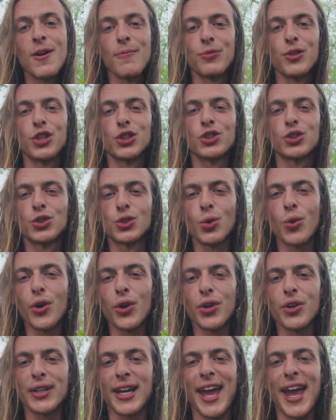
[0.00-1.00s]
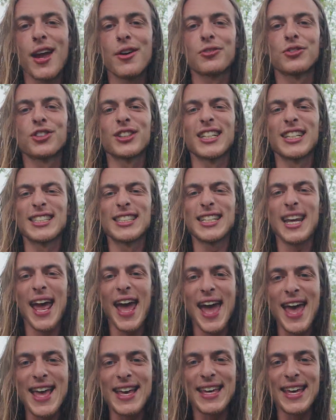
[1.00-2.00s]
the soil can't really
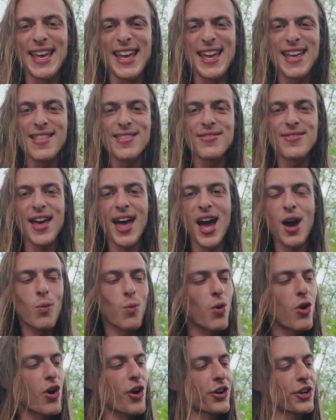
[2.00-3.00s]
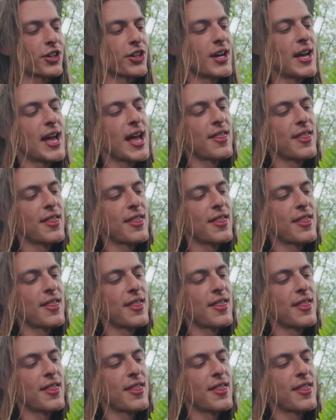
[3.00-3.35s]
take in that water.